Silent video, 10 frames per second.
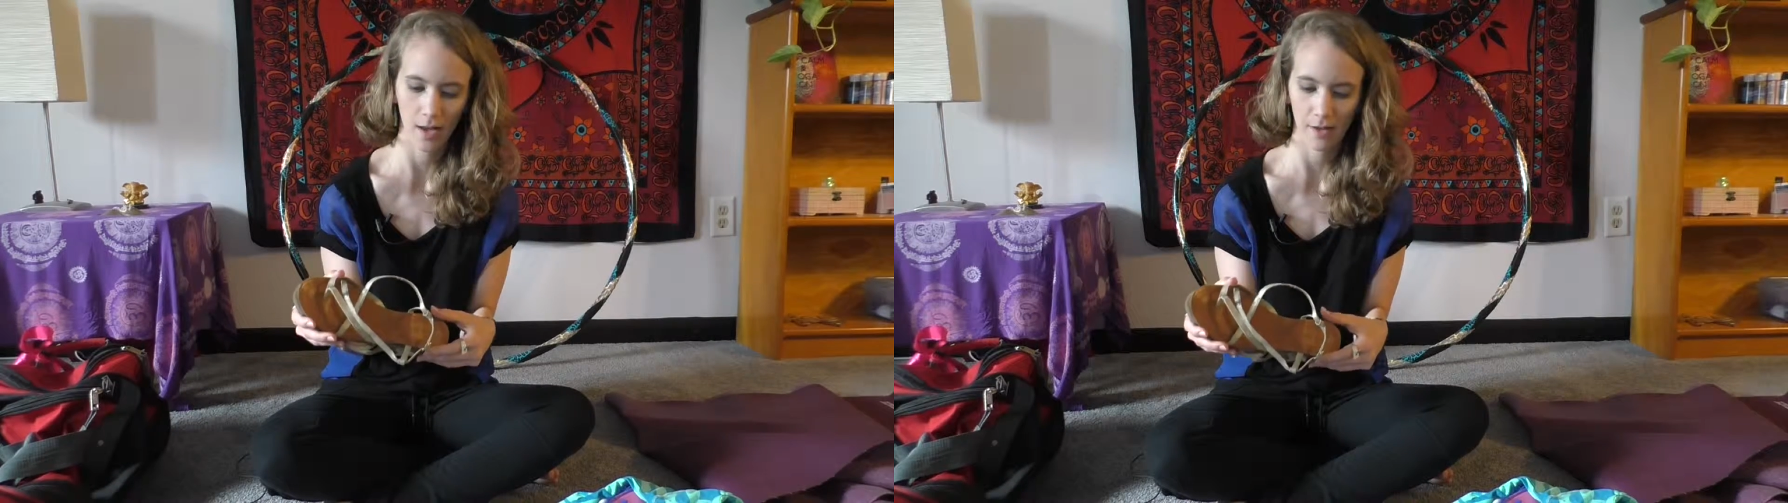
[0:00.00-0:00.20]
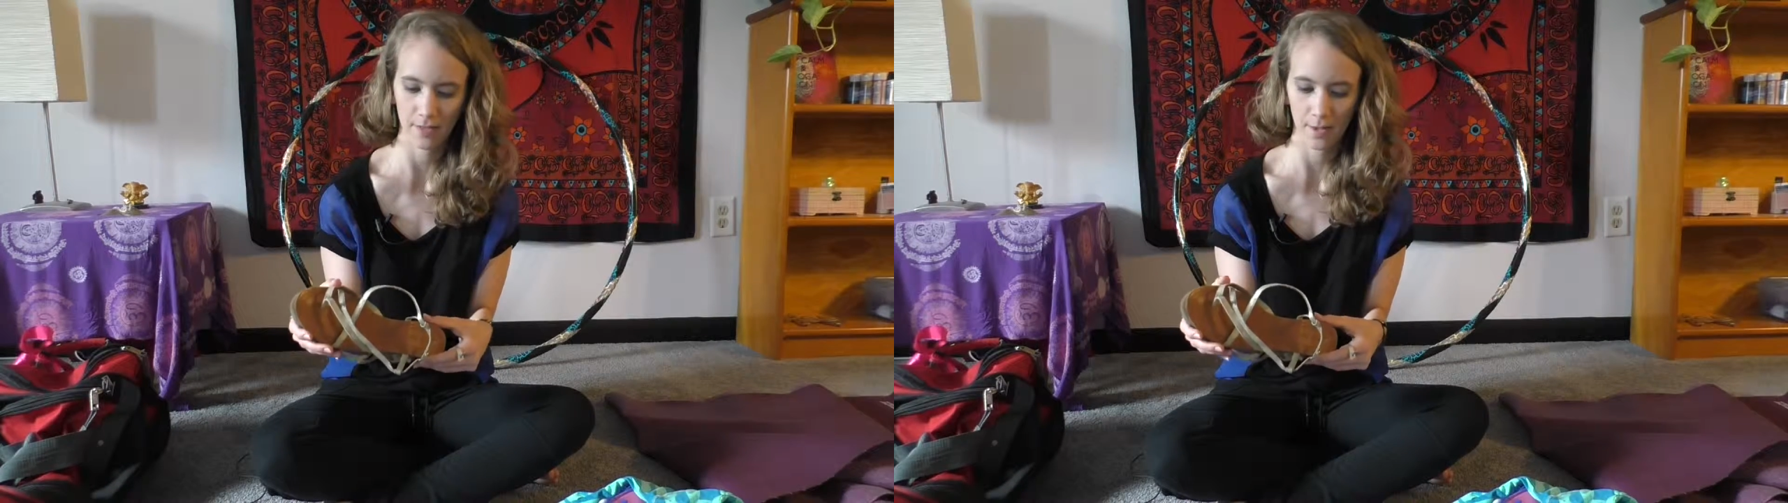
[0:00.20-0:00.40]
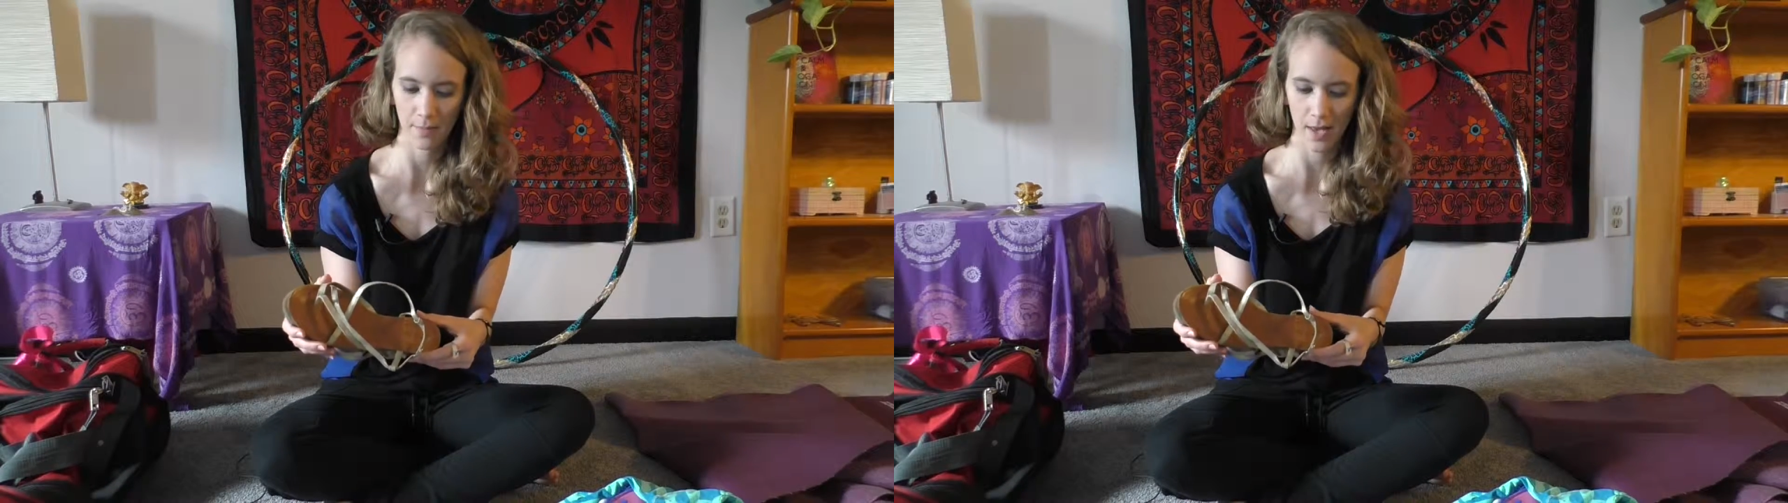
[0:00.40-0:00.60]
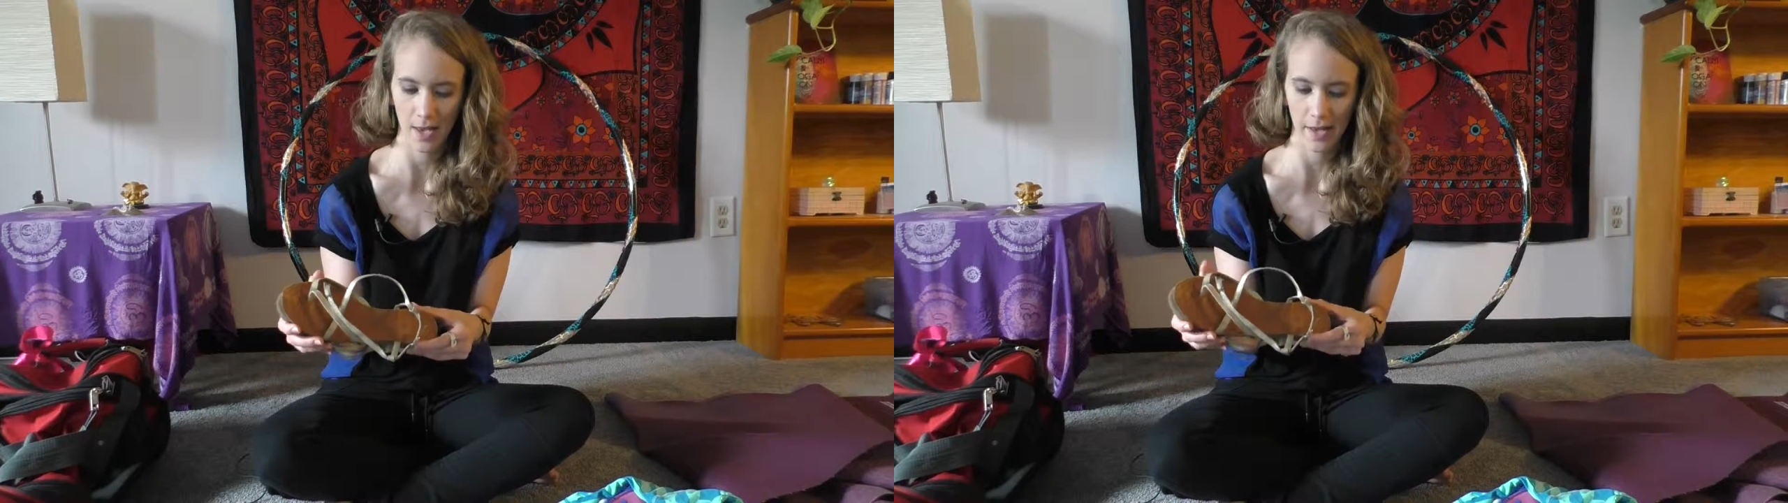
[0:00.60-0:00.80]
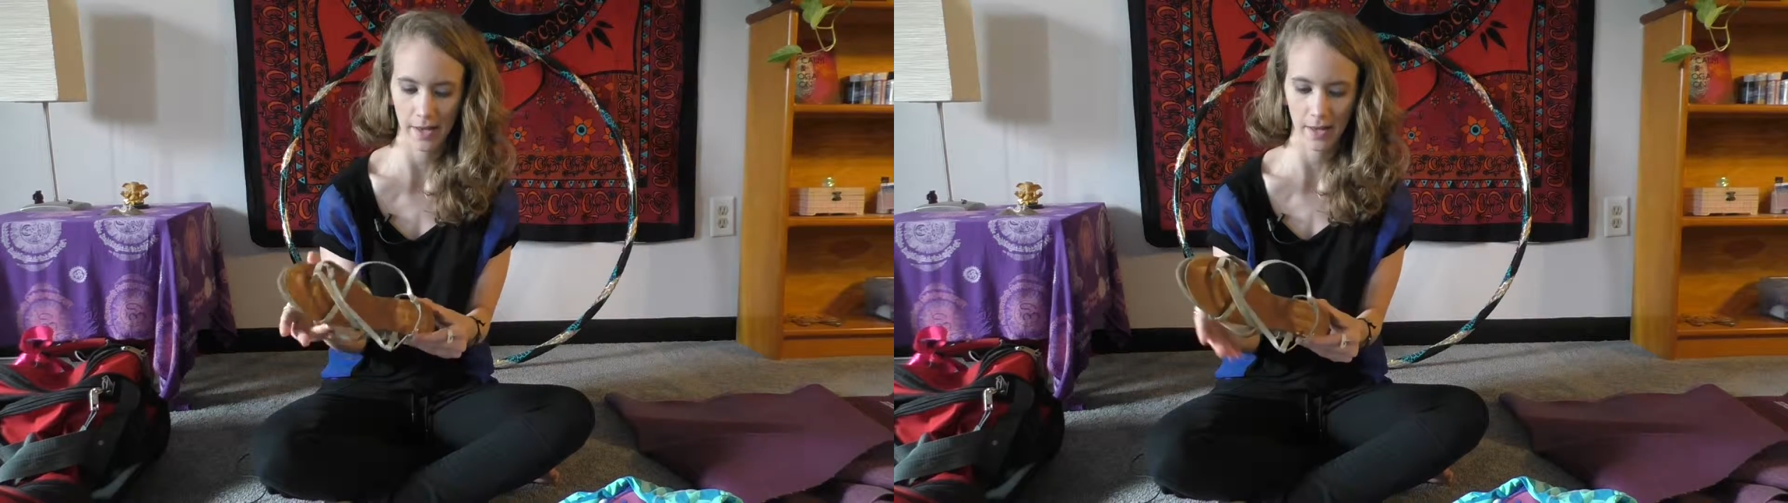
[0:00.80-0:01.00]
have
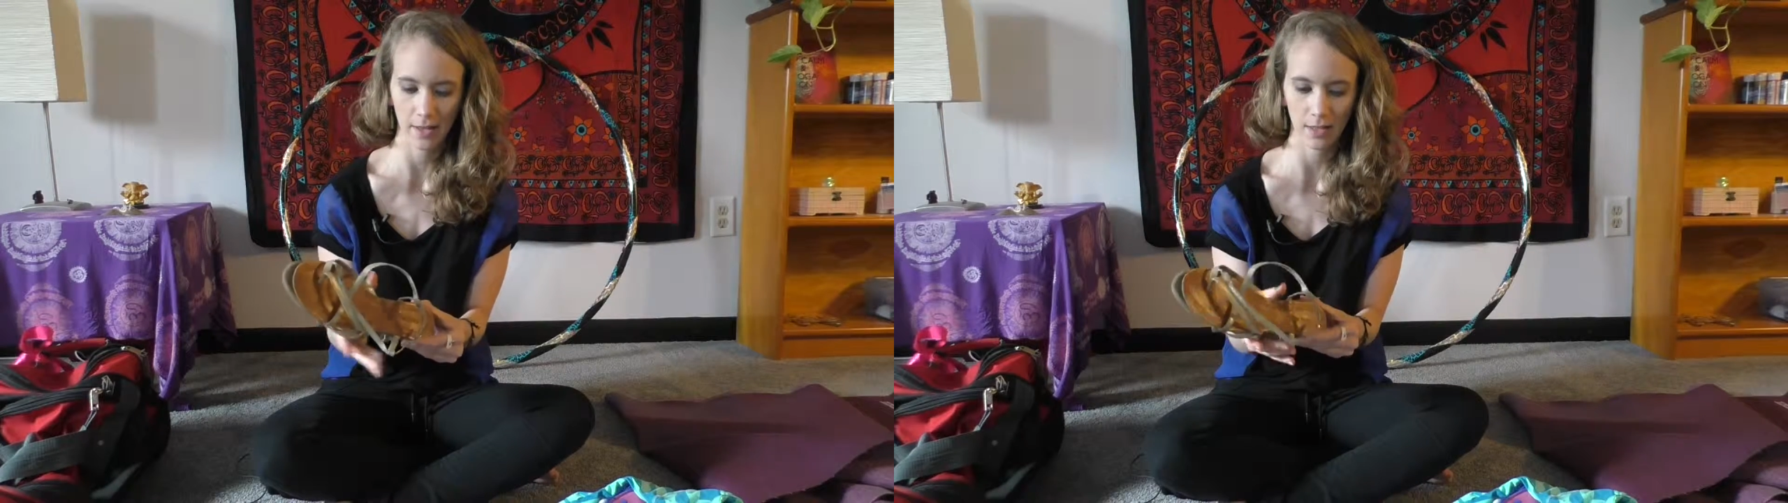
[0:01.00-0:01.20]
something a